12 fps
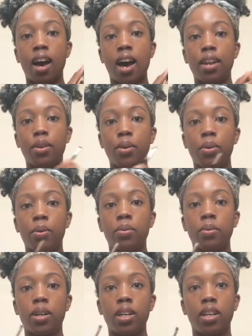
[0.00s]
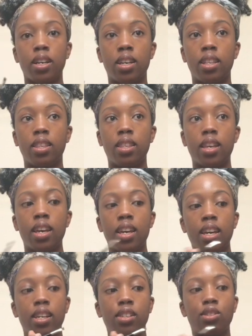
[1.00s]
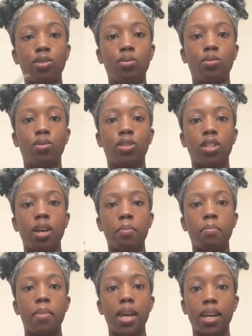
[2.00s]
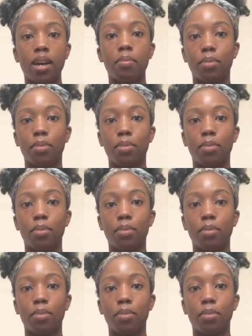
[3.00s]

I know they do some makeup,